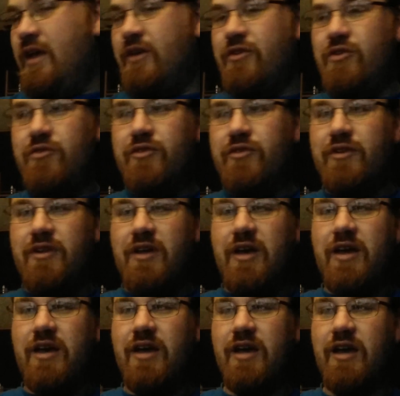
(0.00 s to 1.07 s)
using
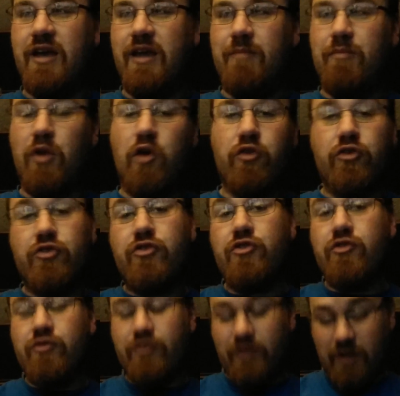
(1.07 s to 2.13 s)
and blowing the
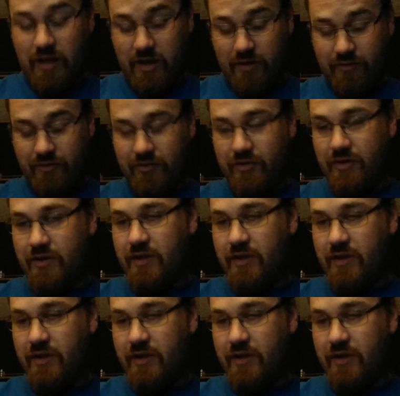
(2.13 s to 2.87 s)
huge clouds.